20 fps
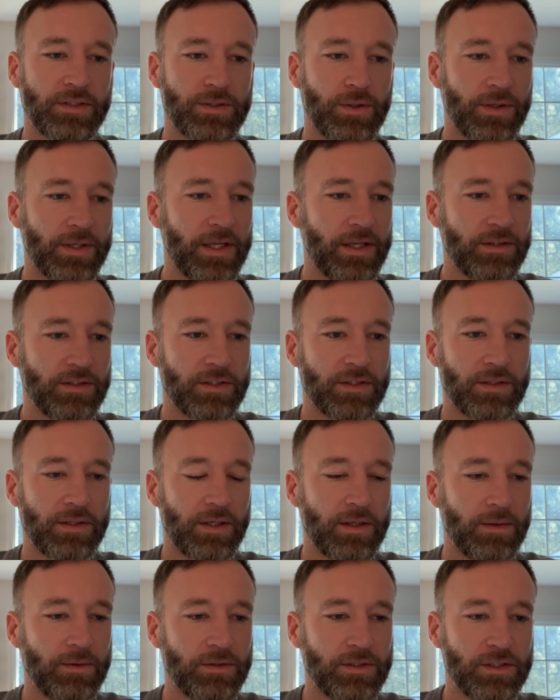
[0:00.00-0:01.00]
So again,
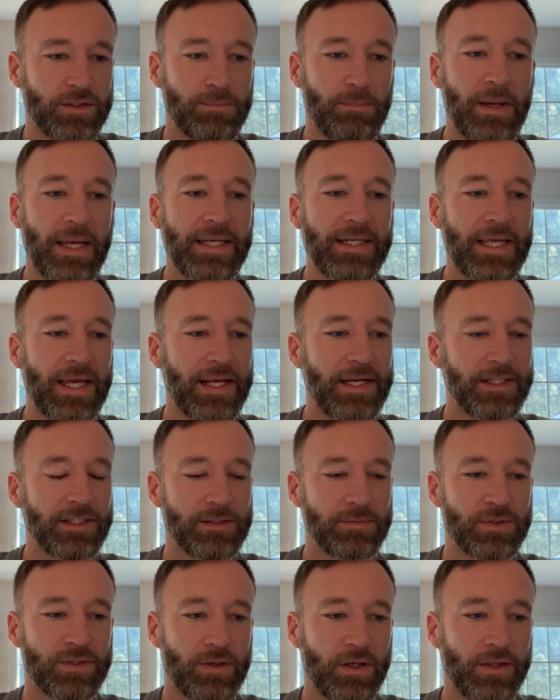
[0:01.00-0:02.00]
just maintaining
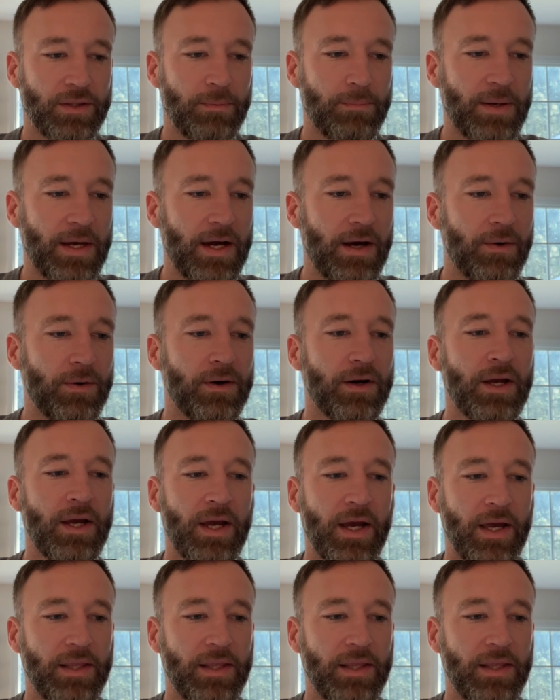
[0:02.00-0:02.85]
some strength and power,